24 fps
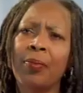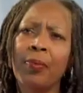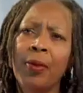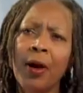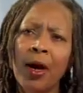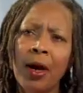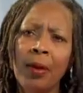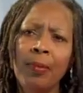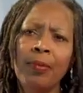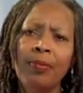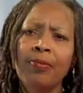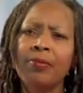The
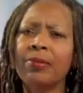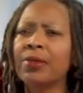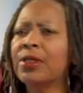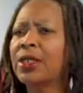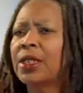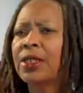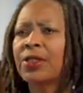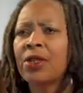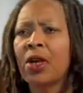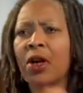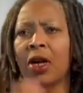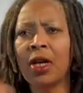pump
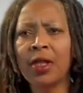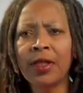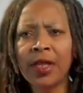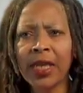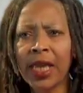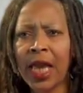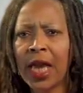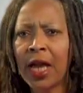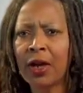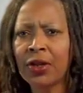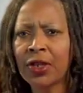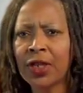does all the
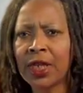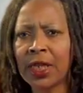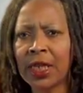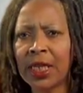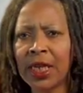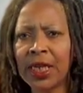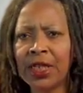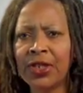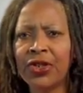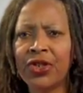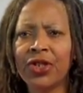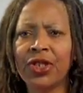
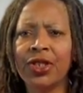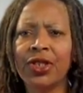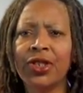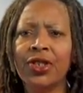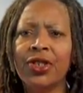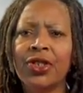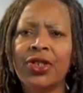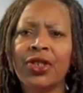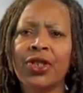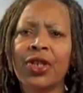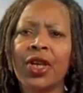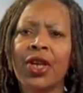
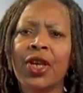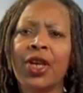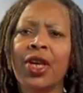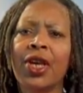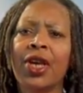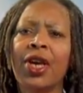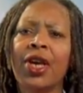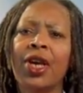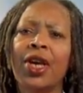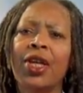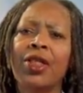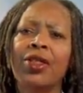calculations
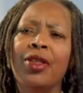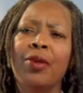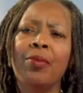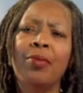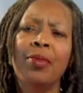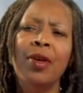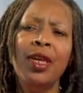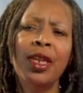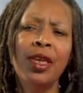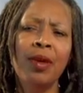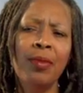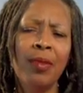the
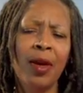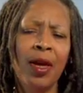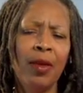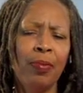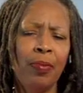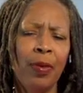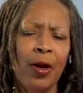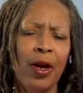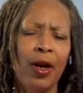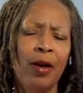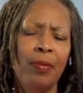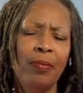
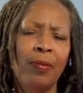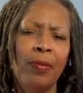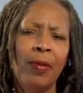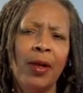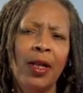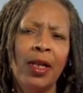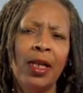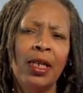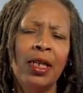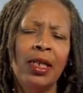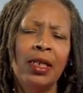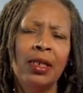MiniMed pump
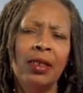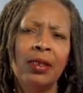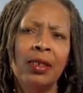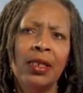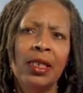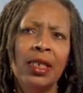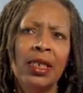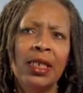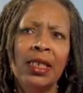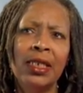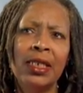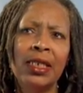uh,
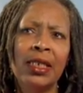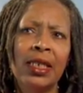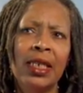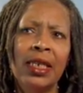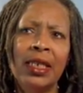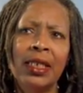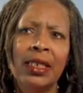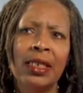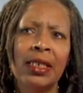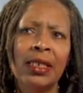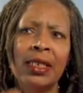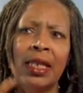is,
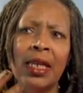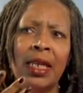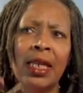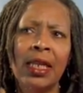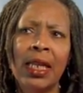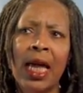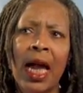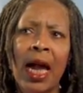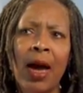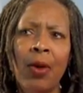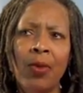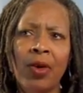is
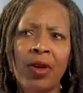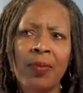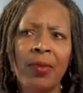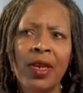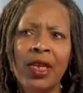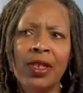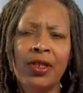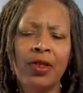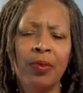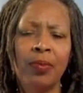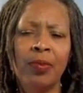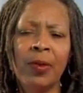allowing
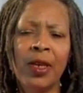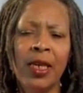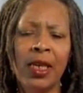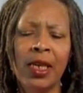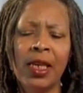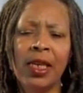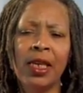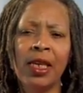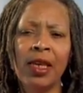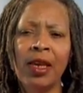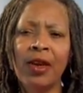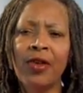me to
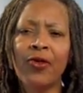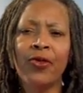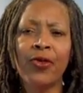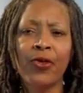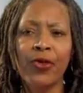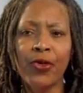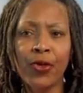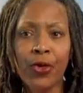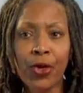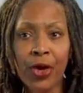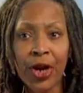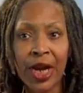be
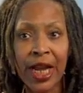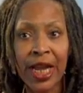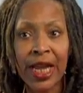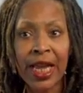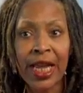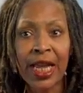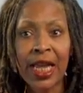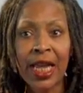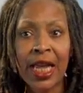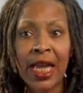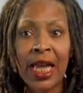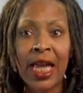
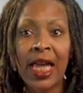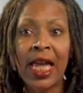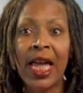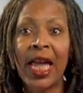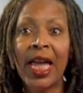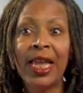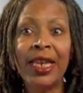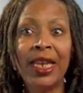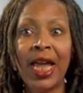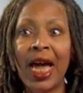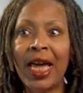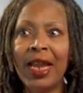free
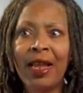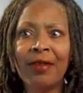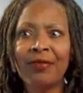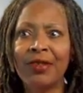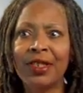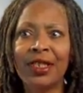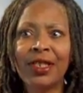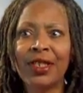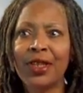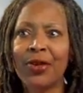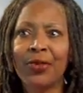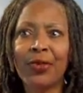and not have
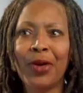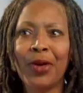to sit